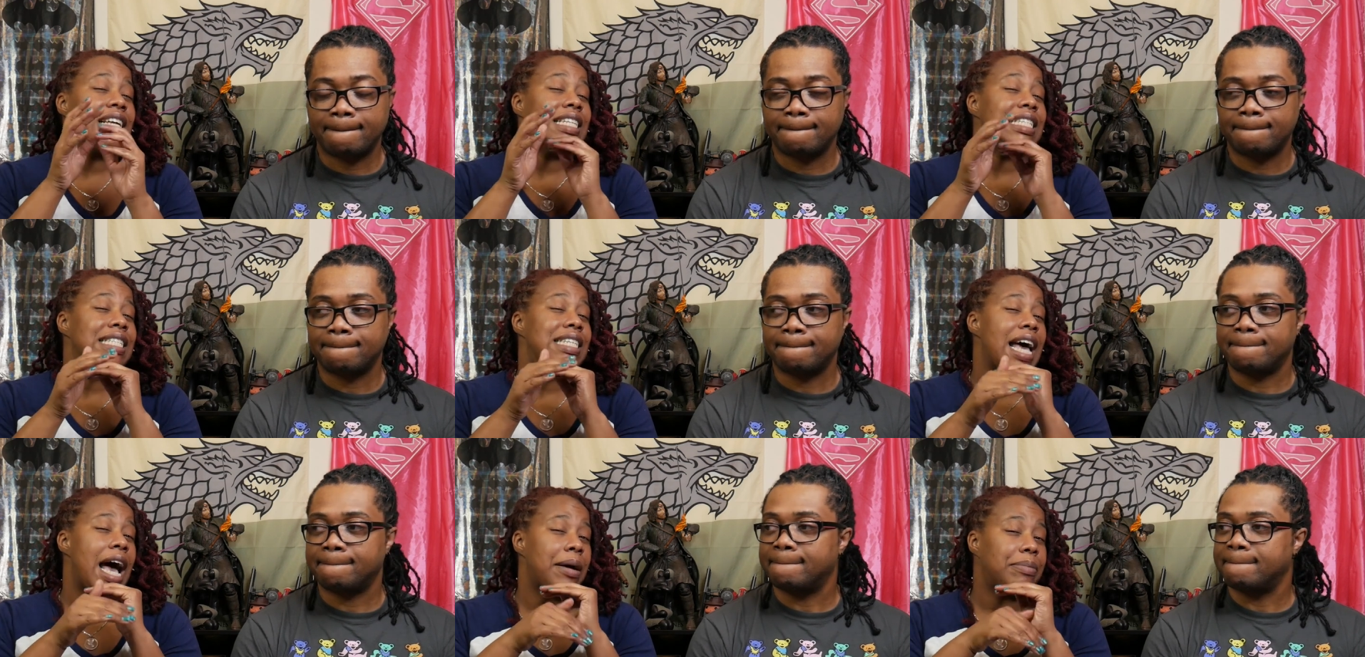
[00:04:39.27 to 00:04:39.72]

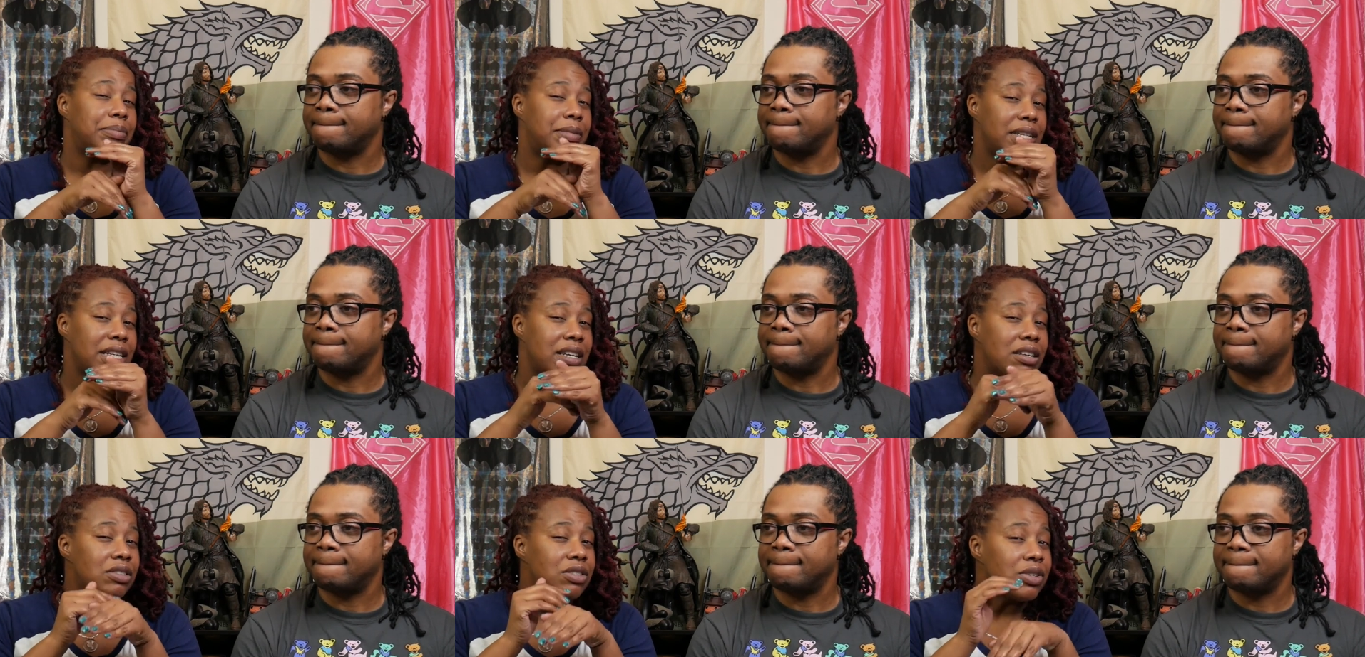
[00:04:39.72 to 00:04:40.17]

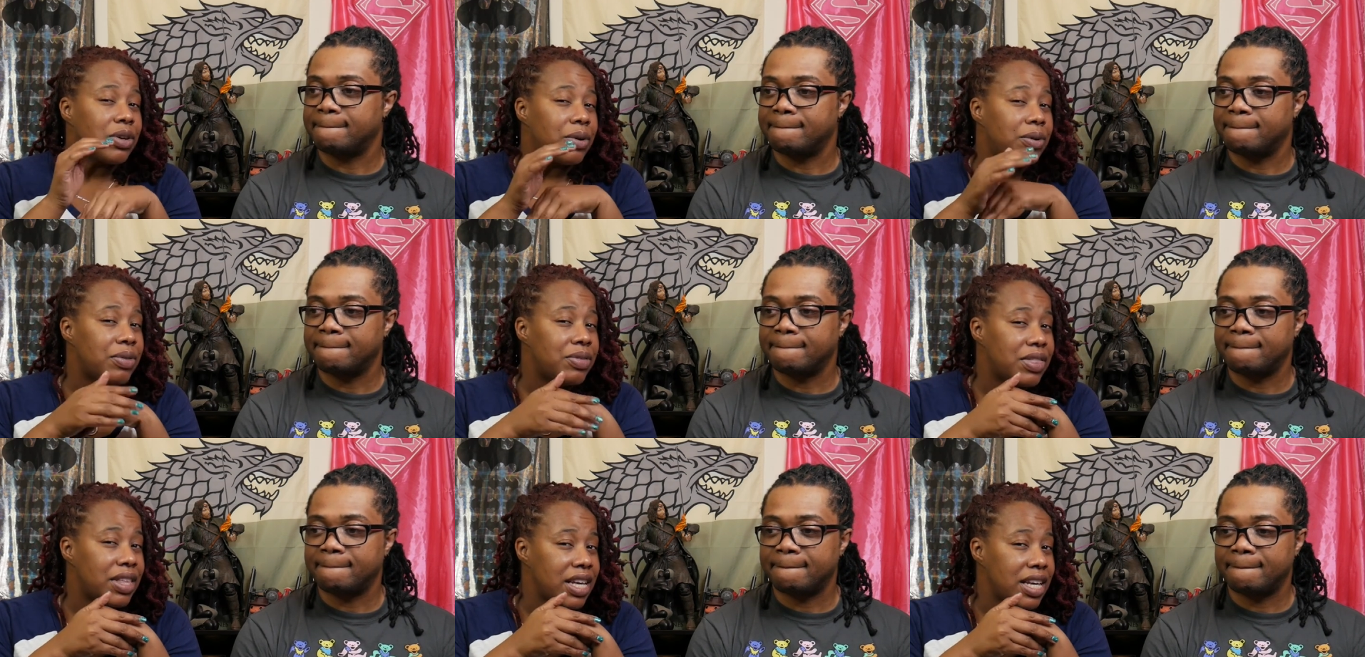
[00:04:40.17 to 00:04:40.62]
Speaker 1: adapting
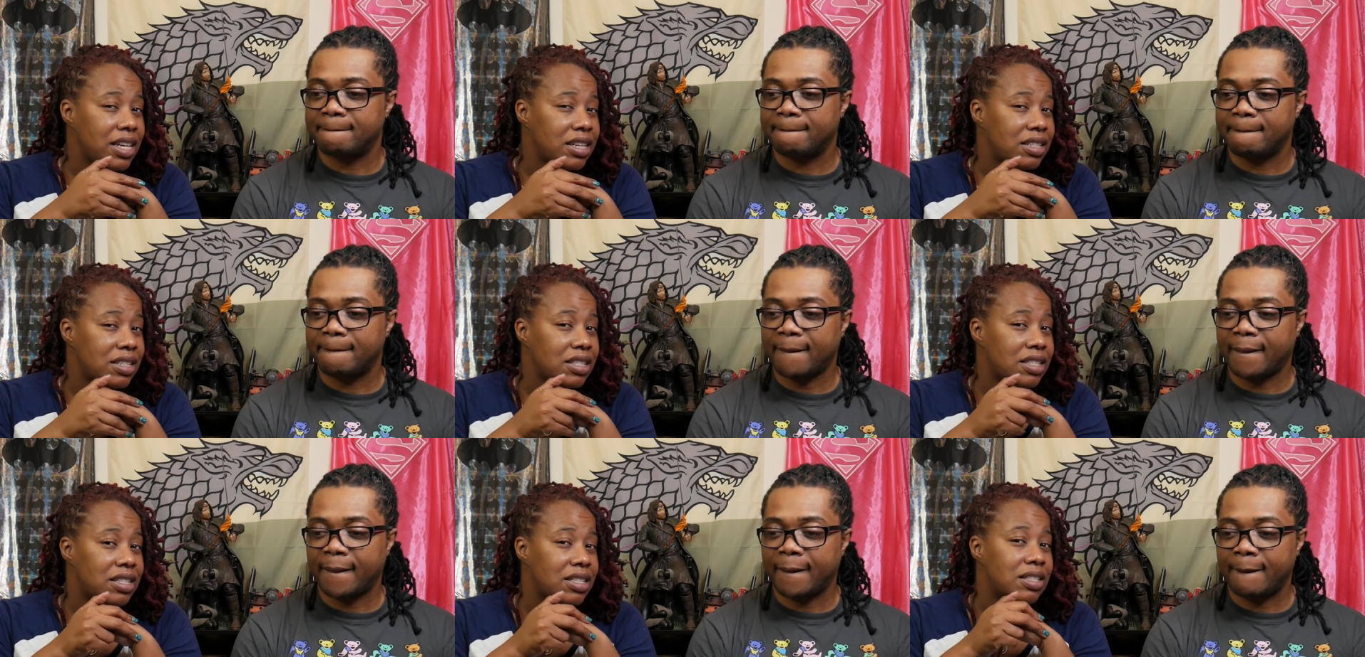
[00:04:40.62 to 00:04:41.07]
certain
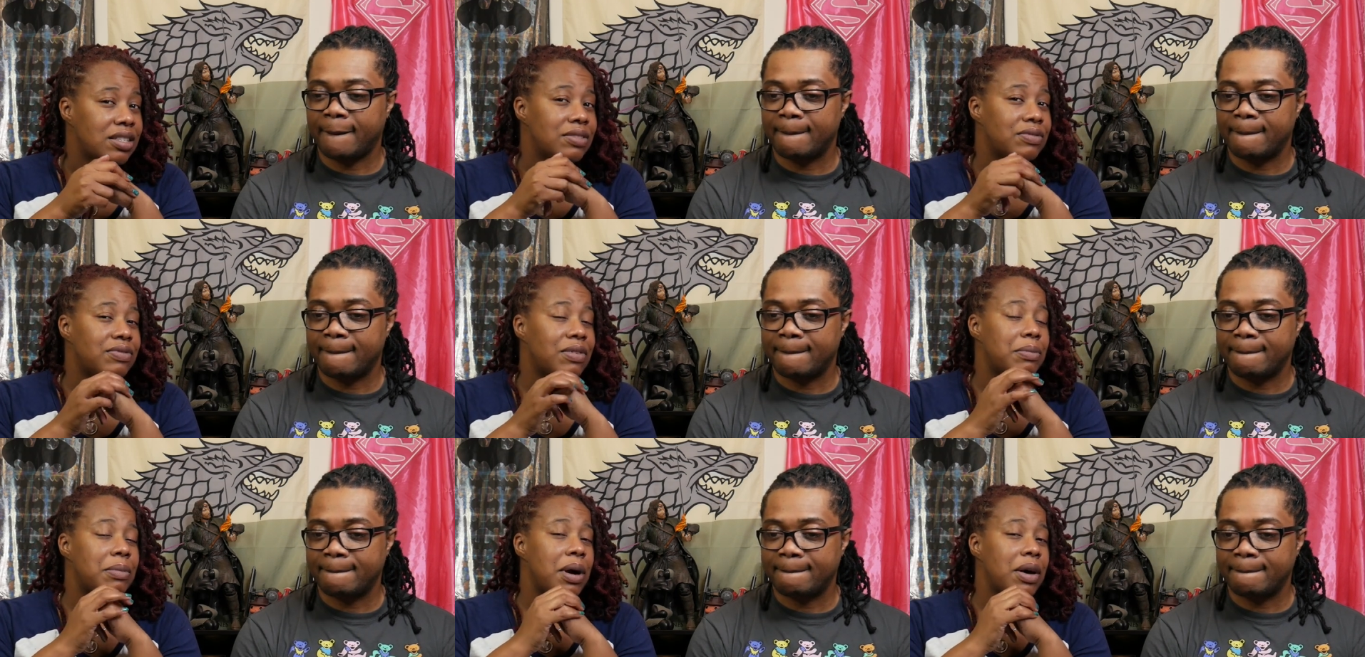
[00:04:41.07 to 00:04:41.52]
things
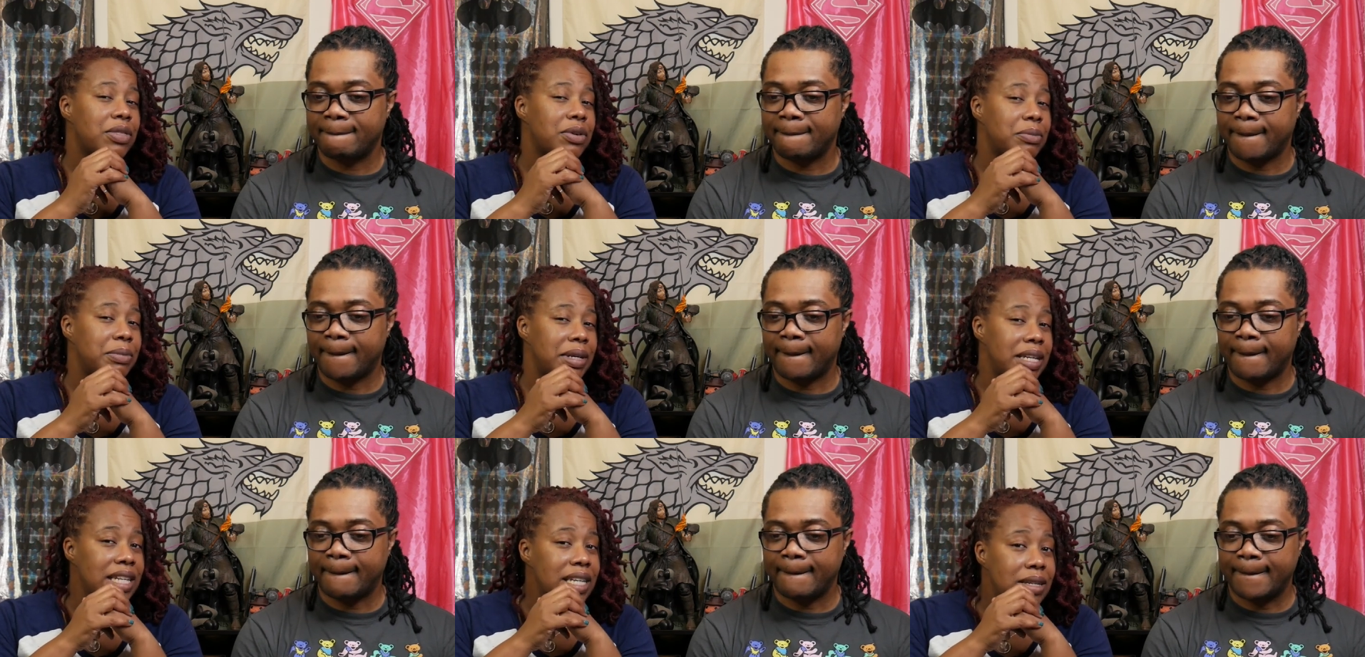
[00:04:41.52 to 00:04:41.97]
from
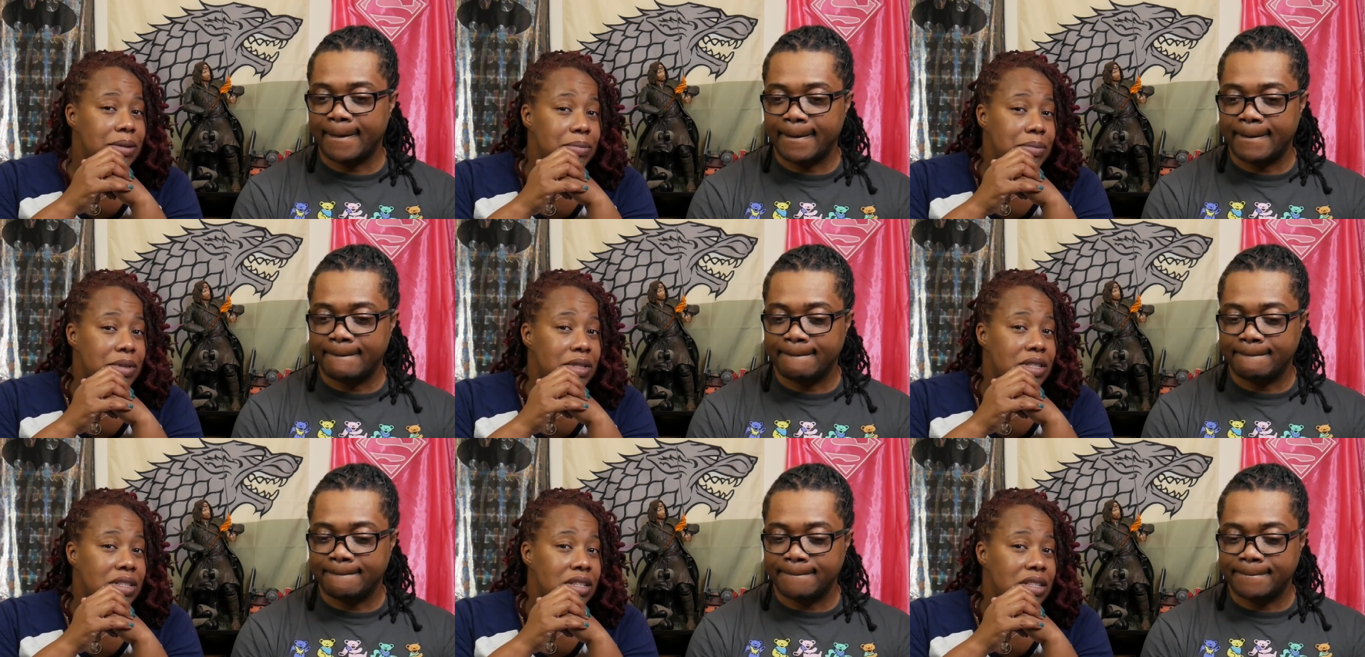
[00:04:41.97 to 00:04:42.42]
other
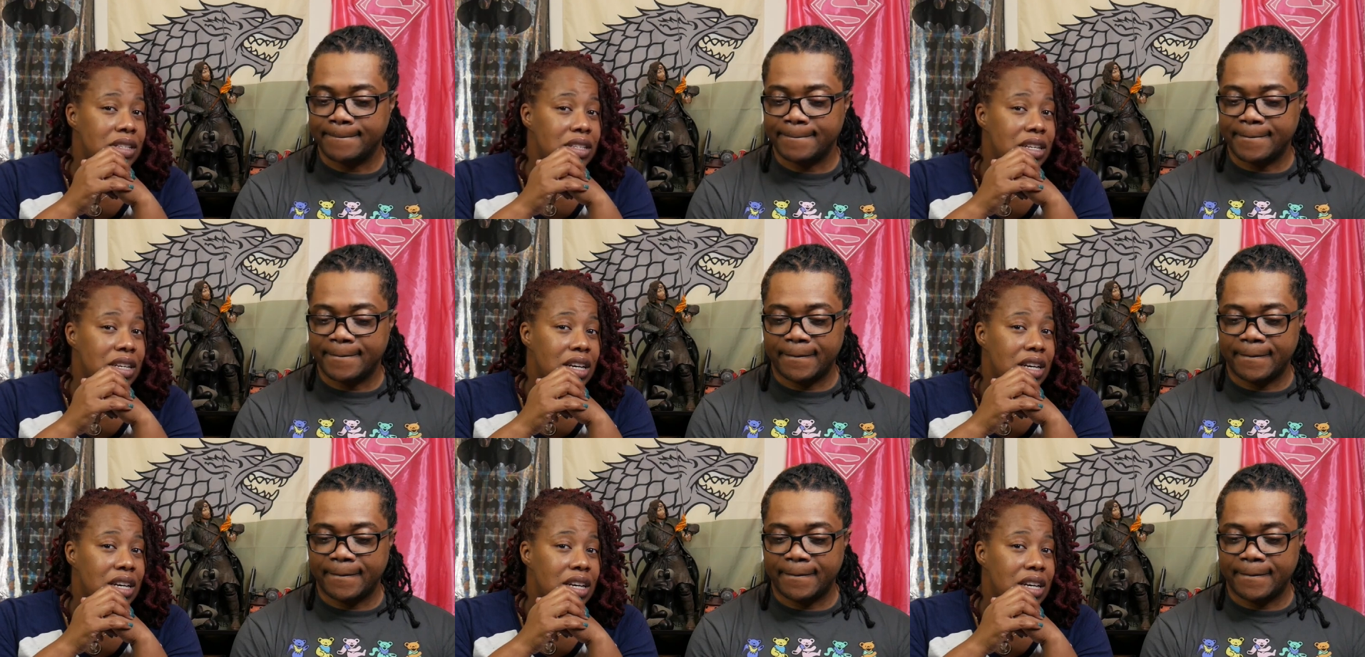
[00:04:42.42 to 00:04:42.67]
mediums.